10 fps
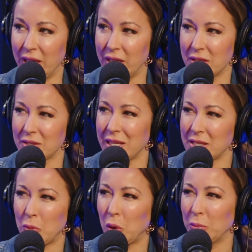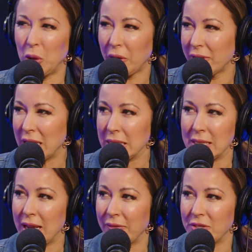because there's like some hormonal things
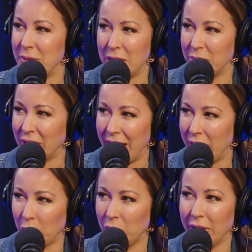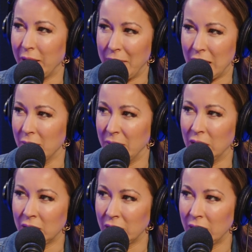that have to be in play in order to like make the
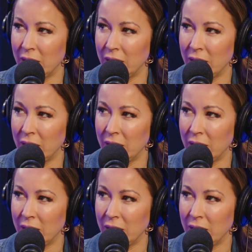milk.